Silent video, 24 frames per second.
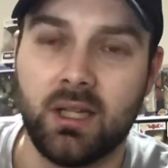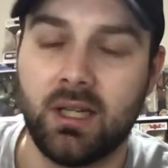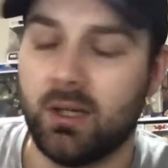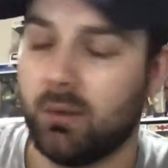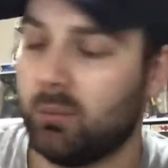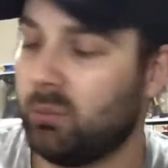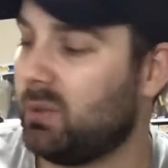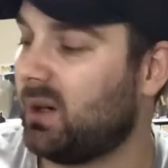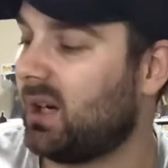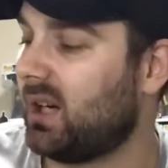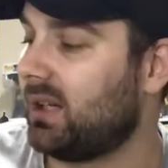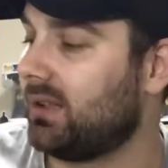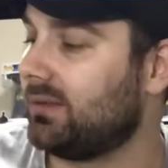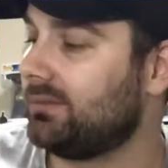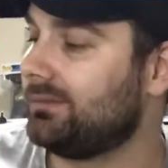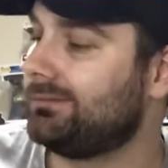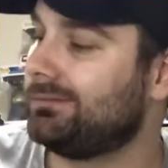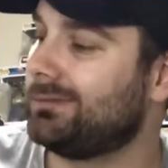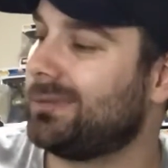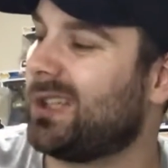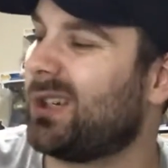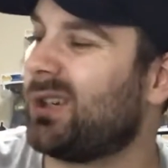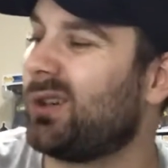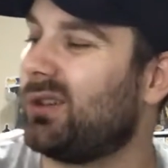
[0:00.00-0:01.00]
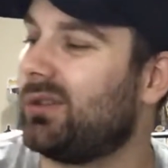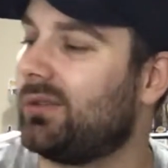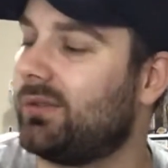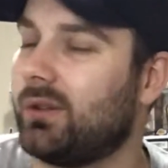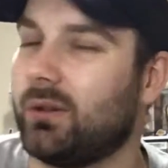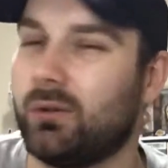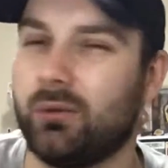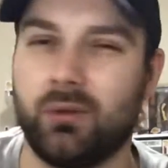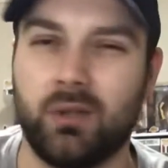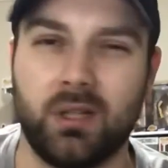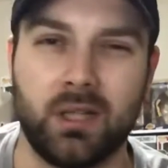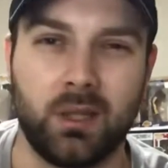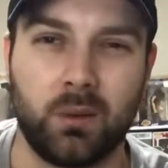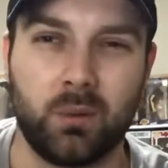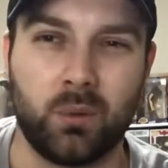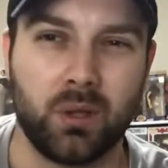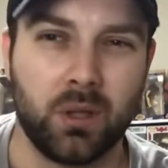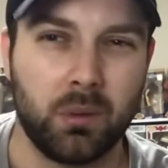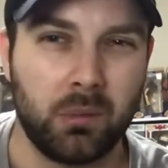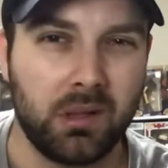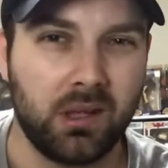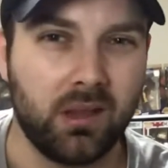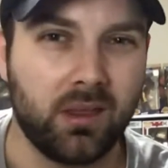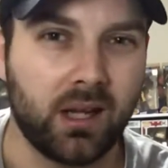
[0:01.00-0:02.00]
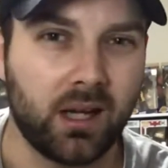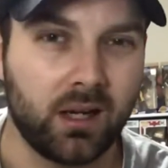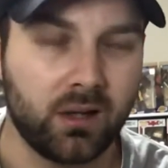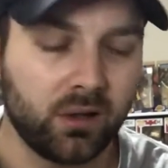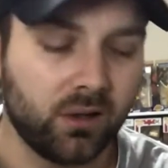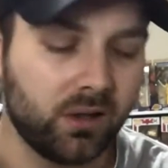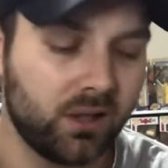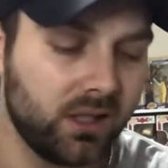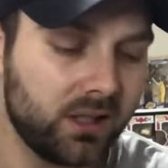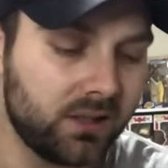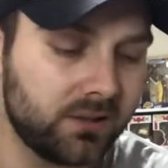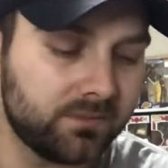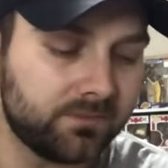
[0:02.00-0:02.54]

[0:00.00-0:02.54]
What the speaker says: but I don't know if I really want to be that guy.